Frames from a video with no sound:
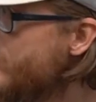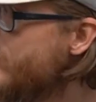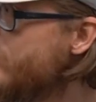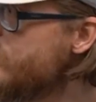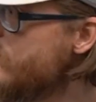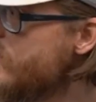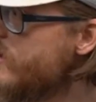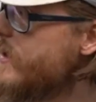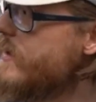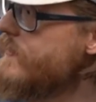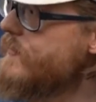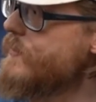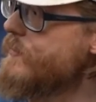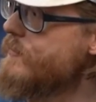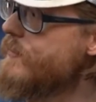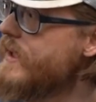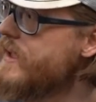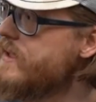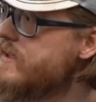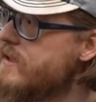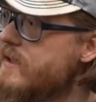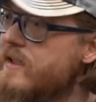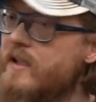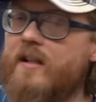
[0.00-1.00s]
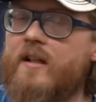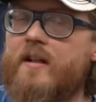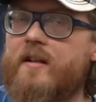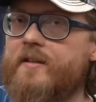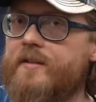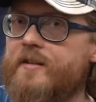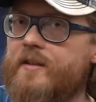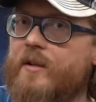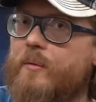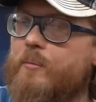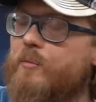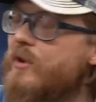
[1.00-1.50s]
actually have to raise the car
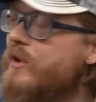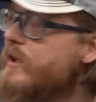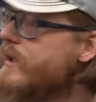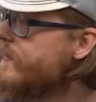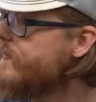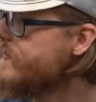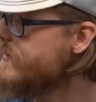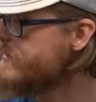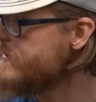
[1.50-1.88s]
some, we'll have to